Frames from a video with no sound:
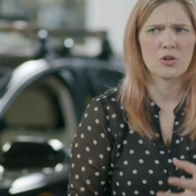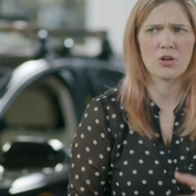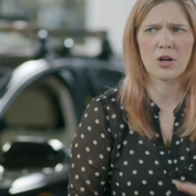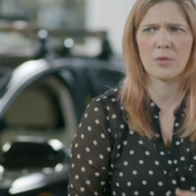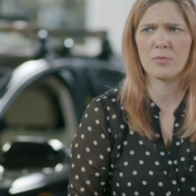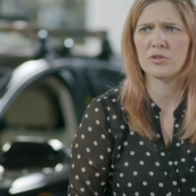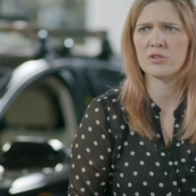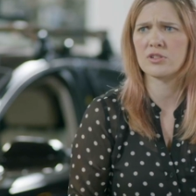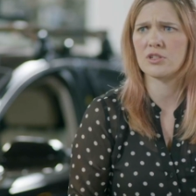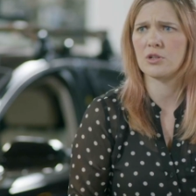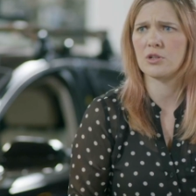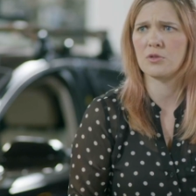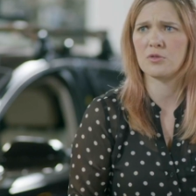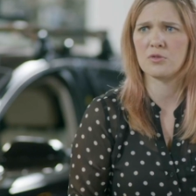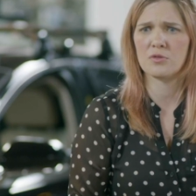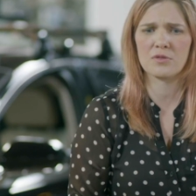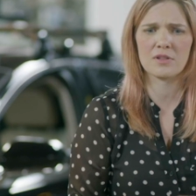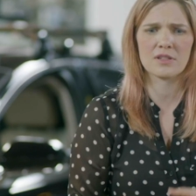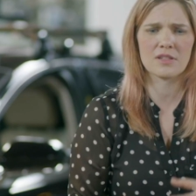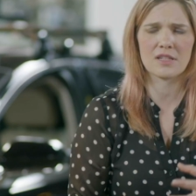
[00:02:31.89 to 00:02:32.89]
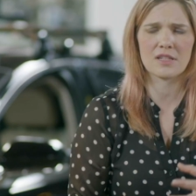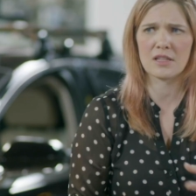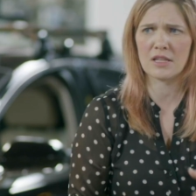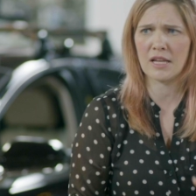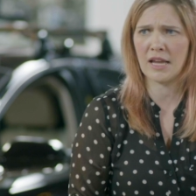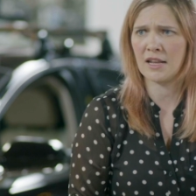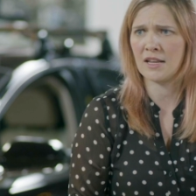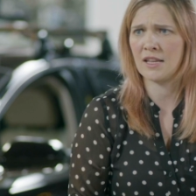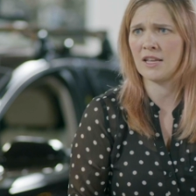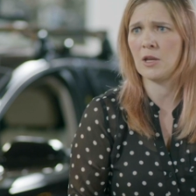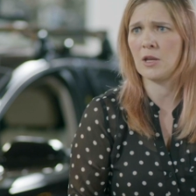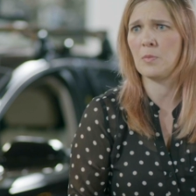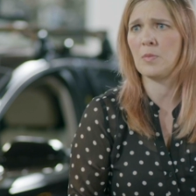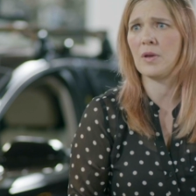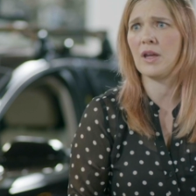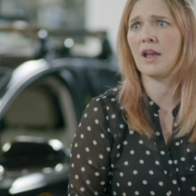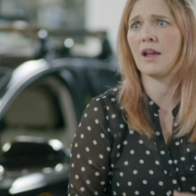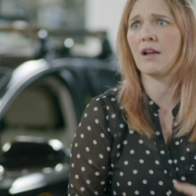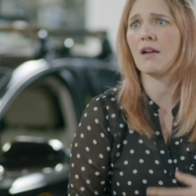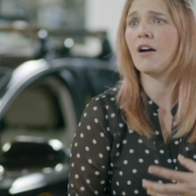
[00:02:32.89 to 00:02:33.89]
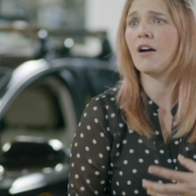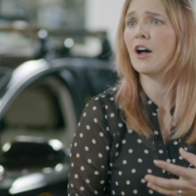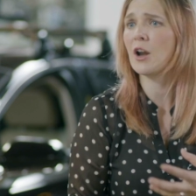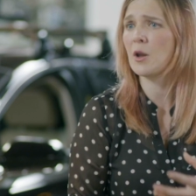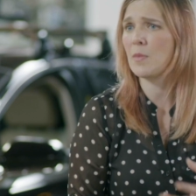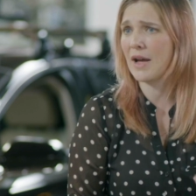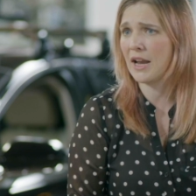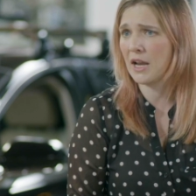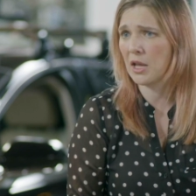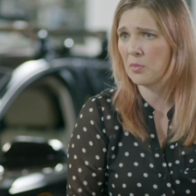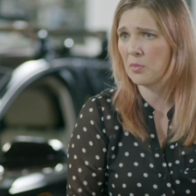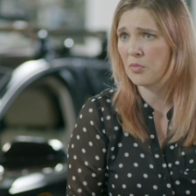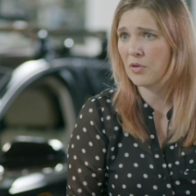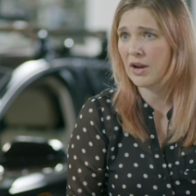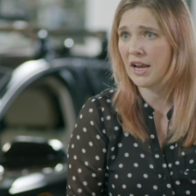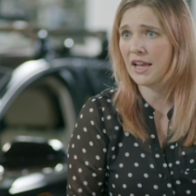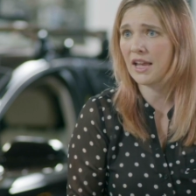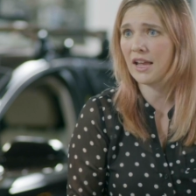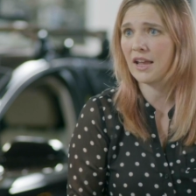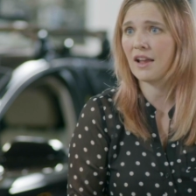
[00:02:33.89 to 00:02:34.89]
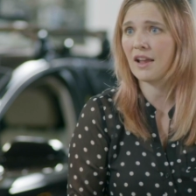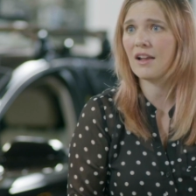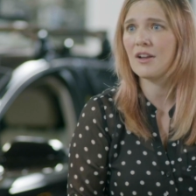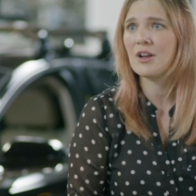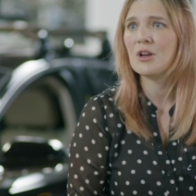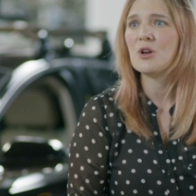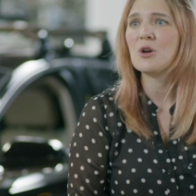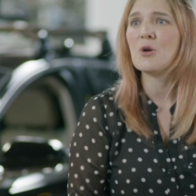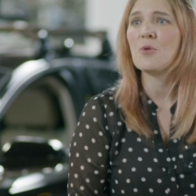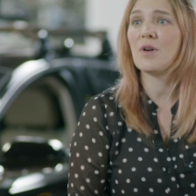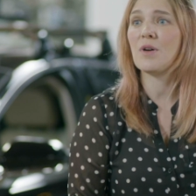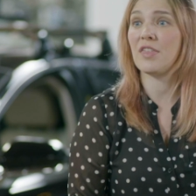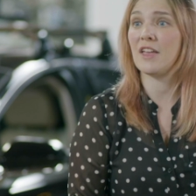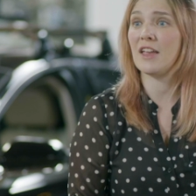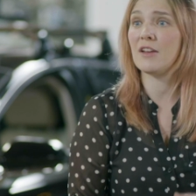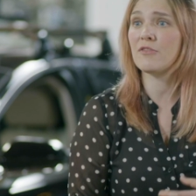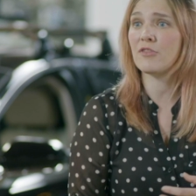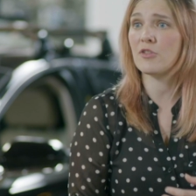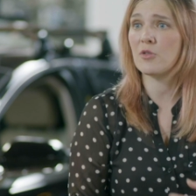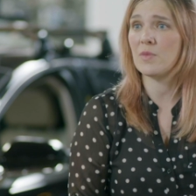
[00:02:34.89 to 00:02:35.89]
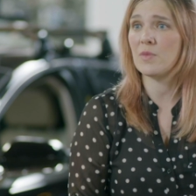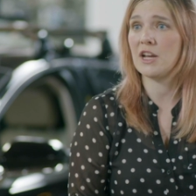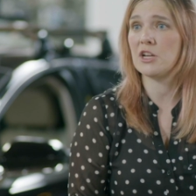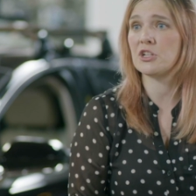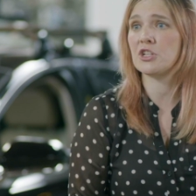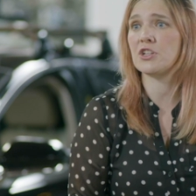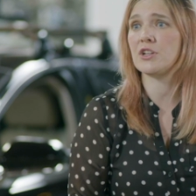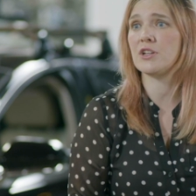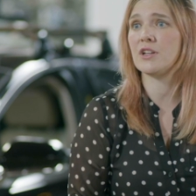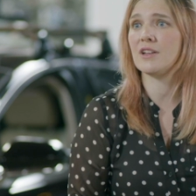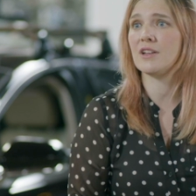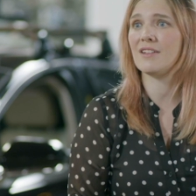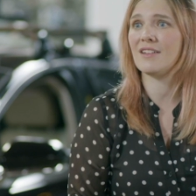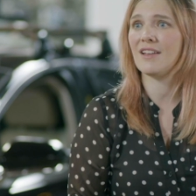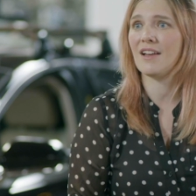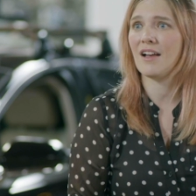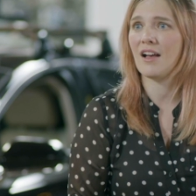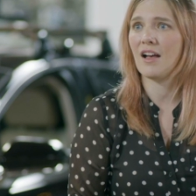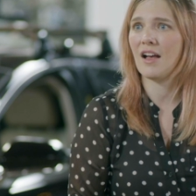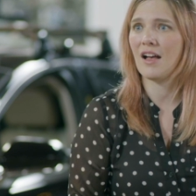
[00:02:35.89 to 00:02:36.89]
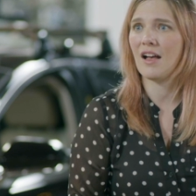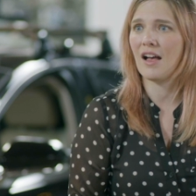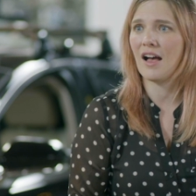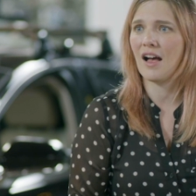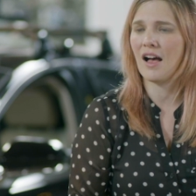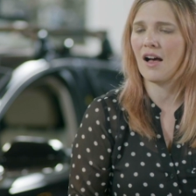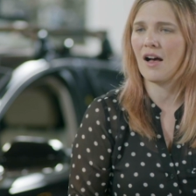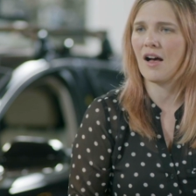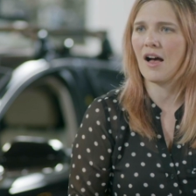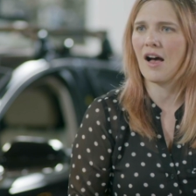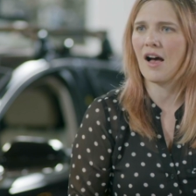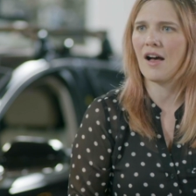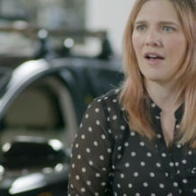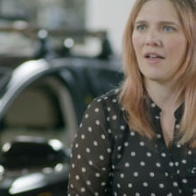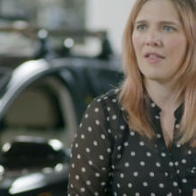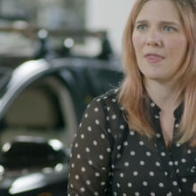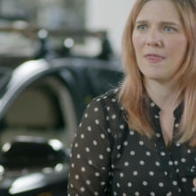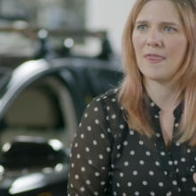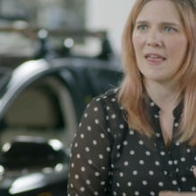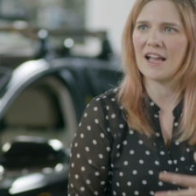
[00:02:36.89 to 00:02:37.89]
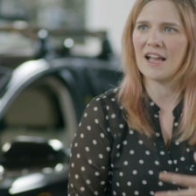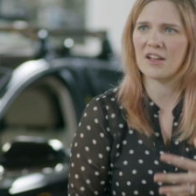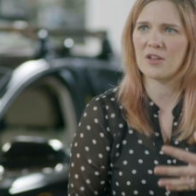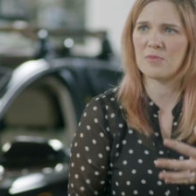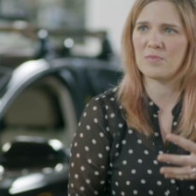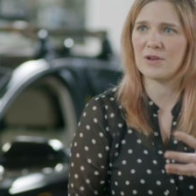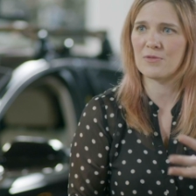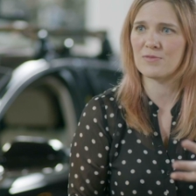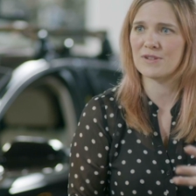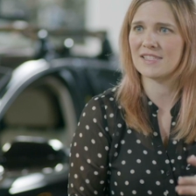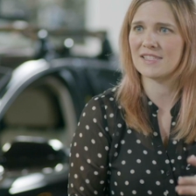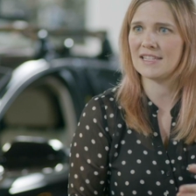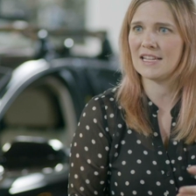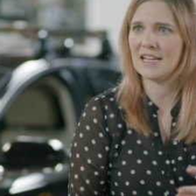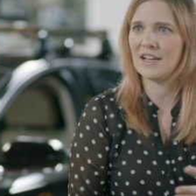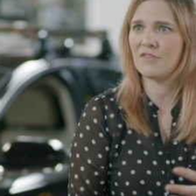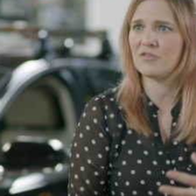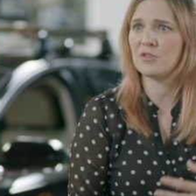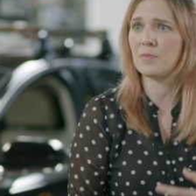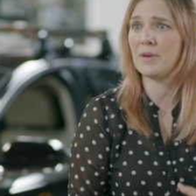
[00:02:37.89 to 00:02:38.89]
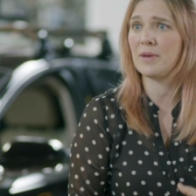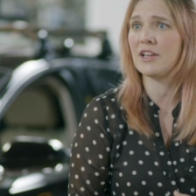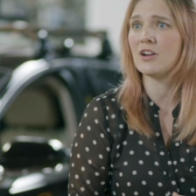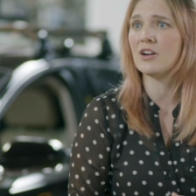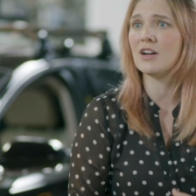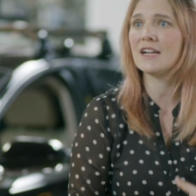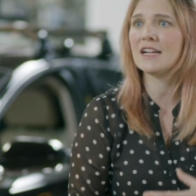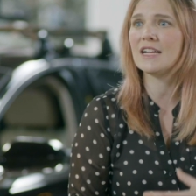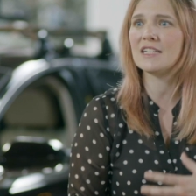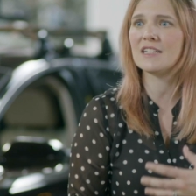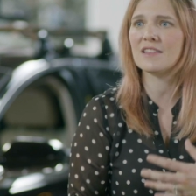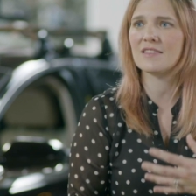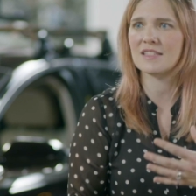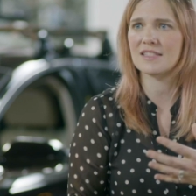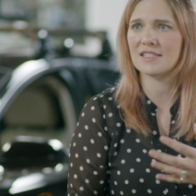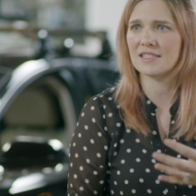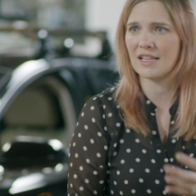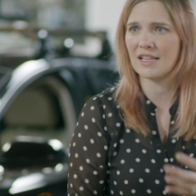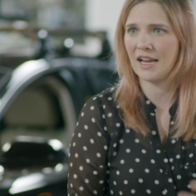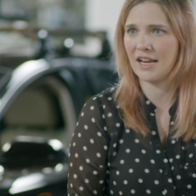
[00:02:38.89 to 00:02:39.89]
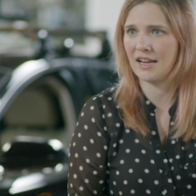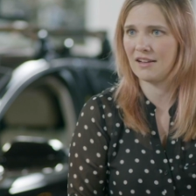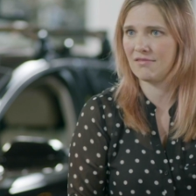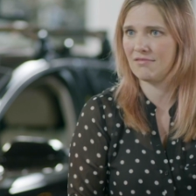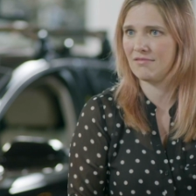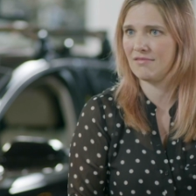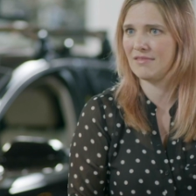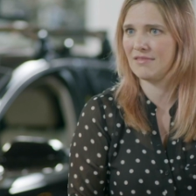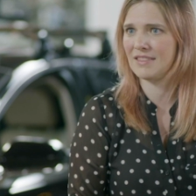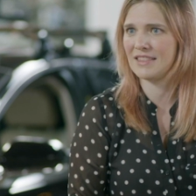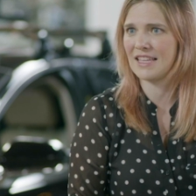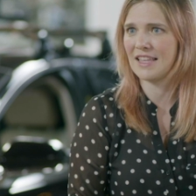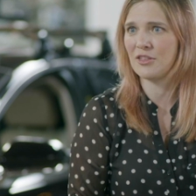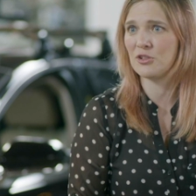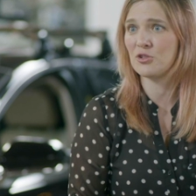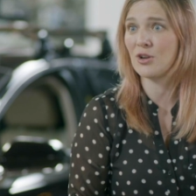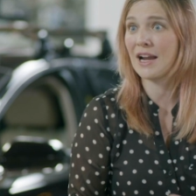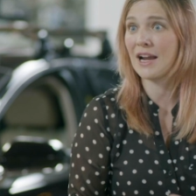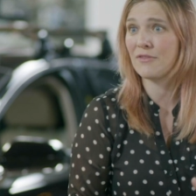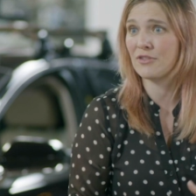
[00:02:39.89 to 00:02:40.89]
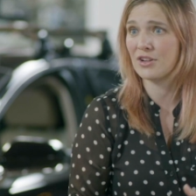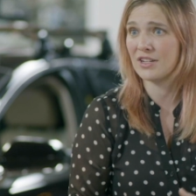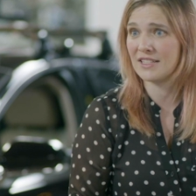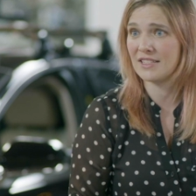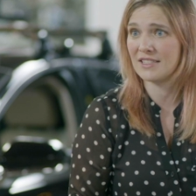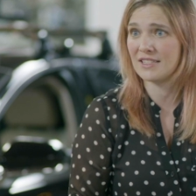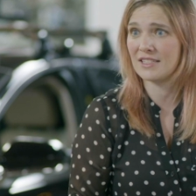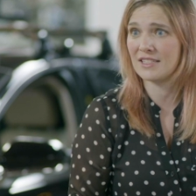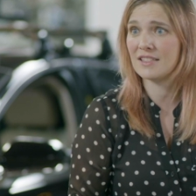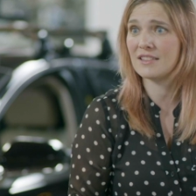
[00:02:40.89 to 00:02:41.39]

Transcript: crumple zones, lane keeping, automatic braking, with information that can be received beyond the sight that the driver can